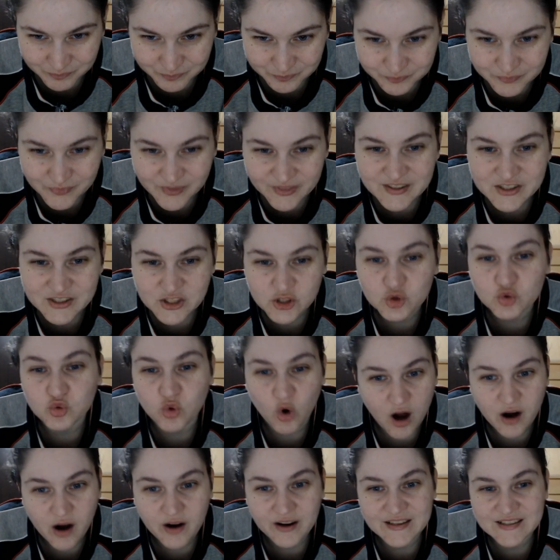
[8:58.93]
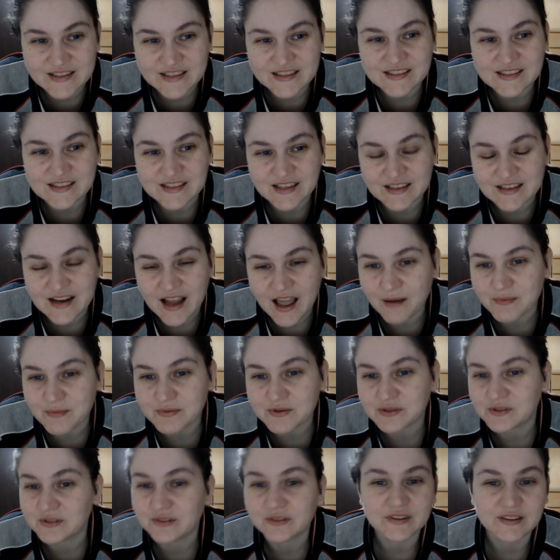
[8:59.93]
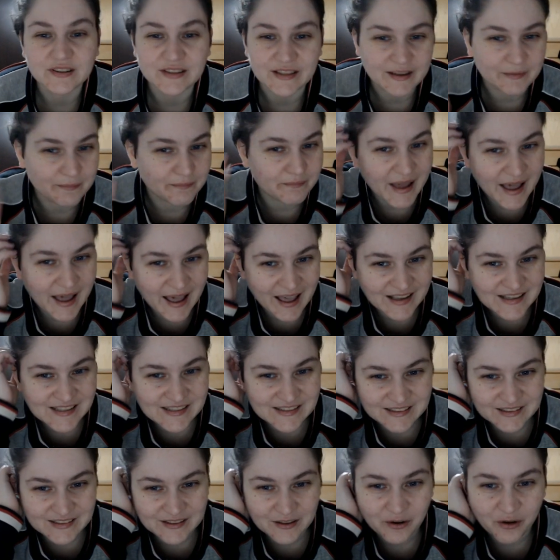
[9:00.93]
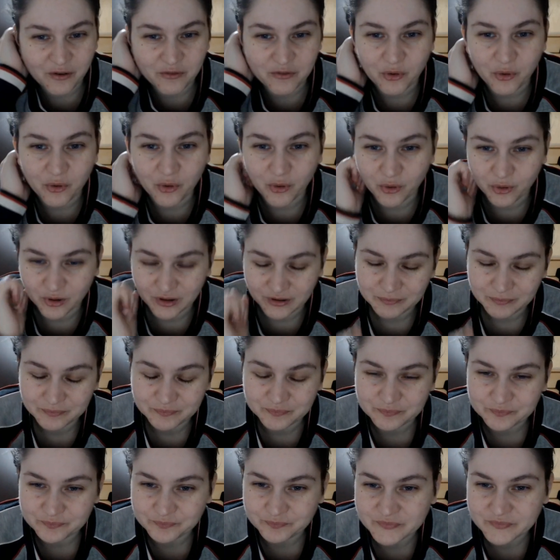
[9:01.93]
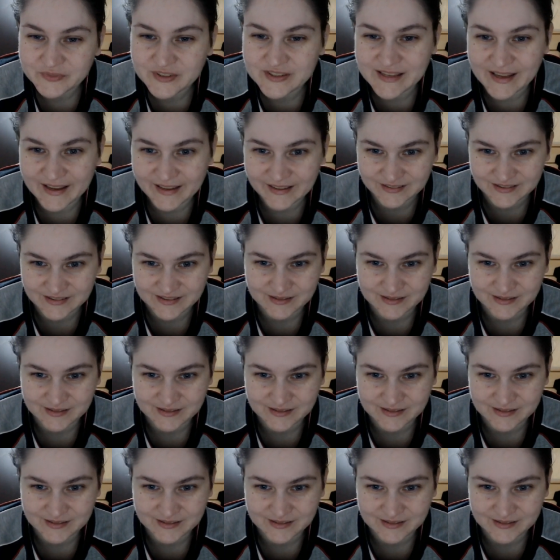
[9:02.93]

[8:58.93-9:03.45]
strongest and absolutely best of all saints,